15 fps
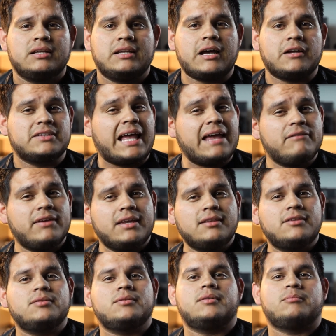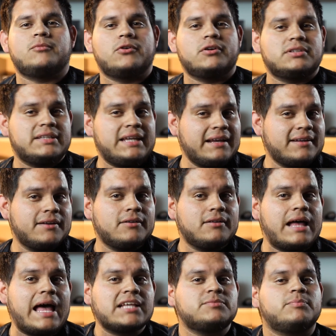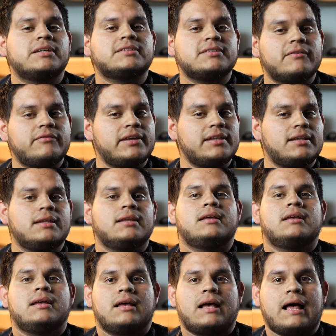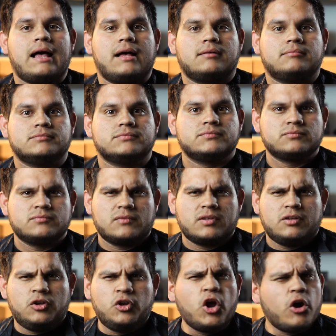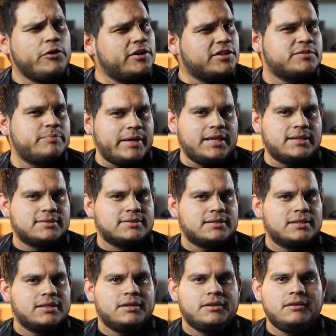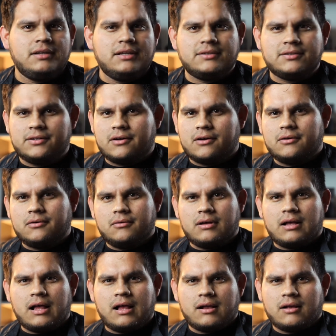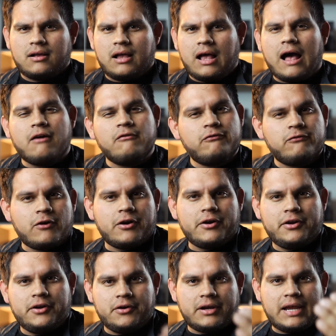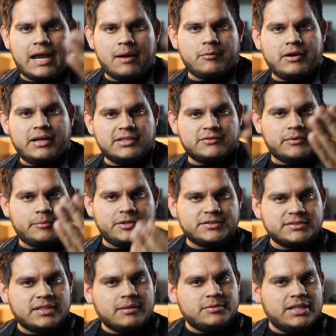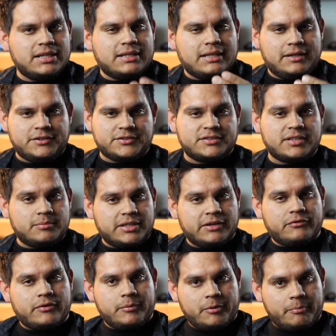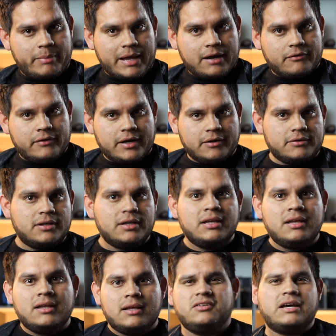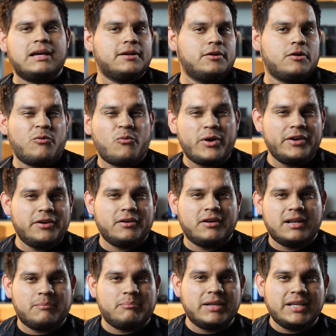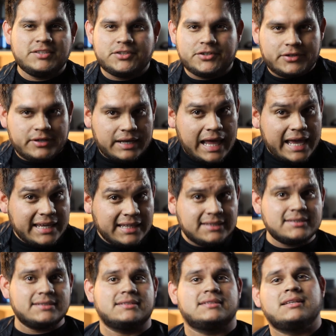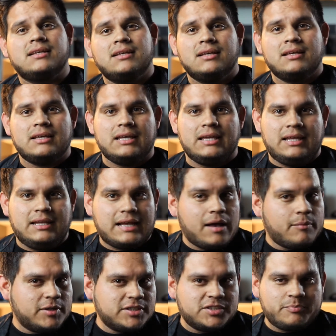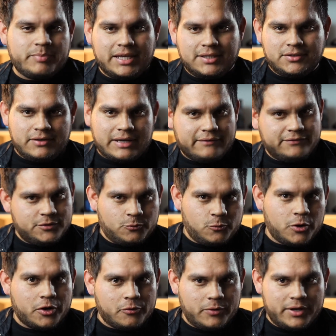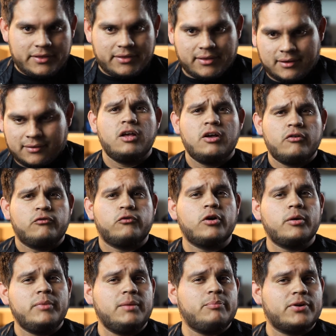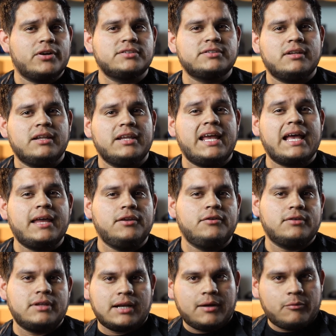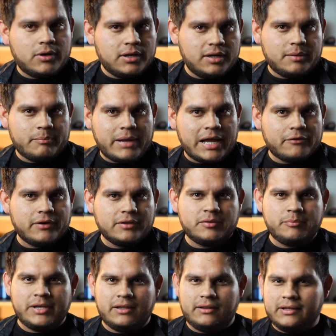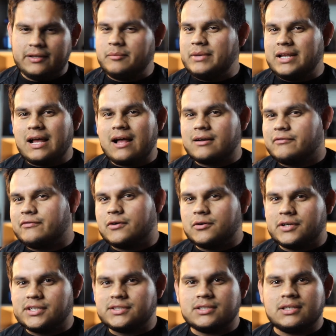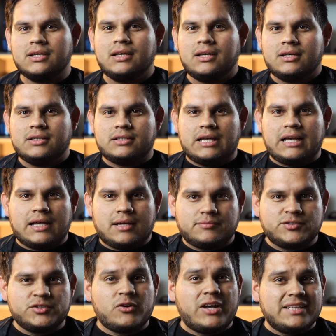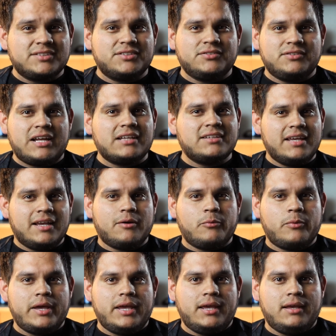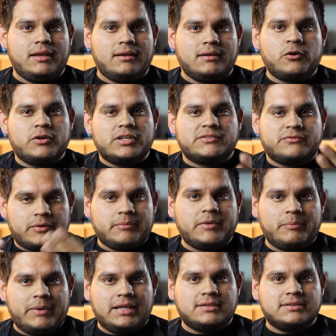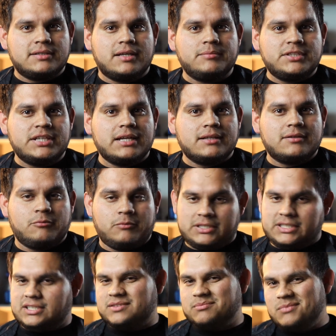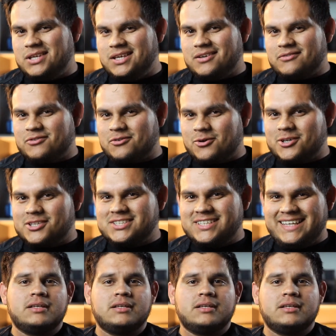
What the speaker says: Now diving into the more technical aspects of it, know your space. You need to know how far your camera is from your subject and your subject from your background. You got to know where you're gonna place your lights and how much space you have to work with. For me personally, I knew that I wanted the background to be a little bit out of focus, so as to not take away focus from the main subject, which is me, of course.